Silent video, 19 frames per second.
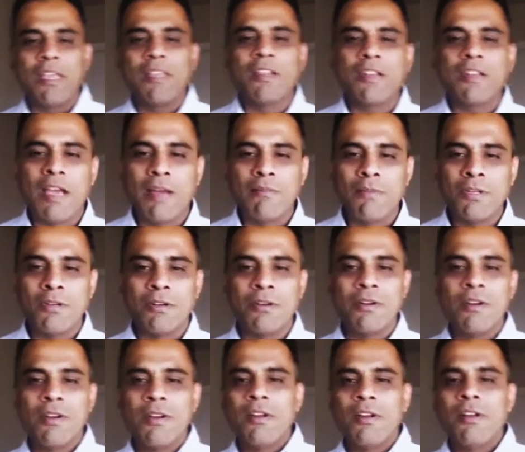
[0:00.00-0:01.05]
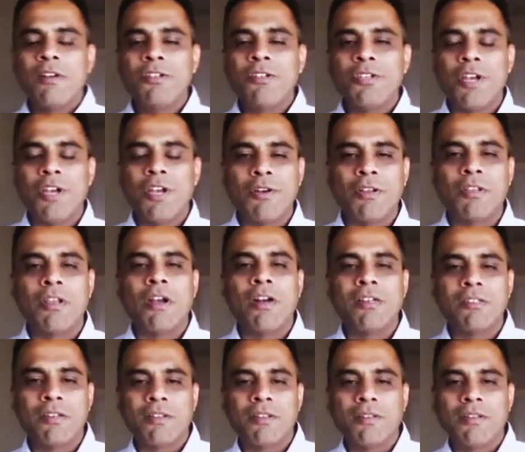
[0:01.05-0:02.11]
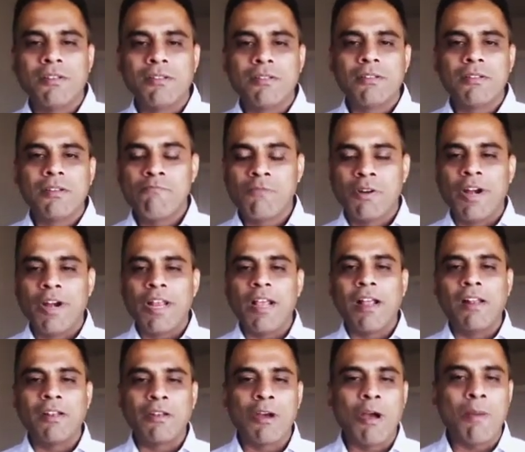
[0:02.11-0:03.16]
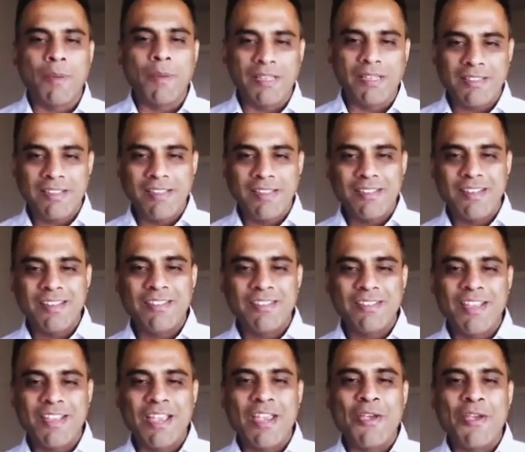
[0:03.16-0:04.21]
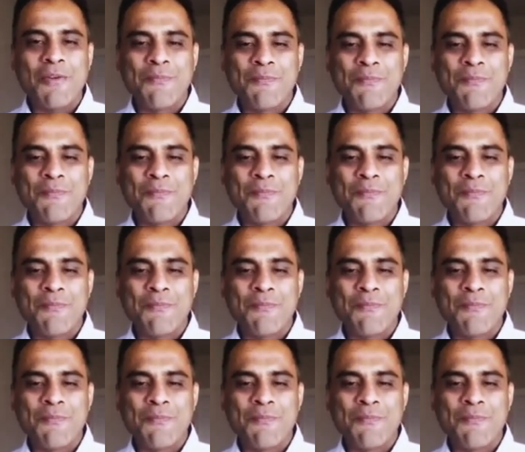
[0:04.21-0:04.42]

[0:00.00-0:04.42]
the time to share your thoughts on this critical topics these days. Thank you.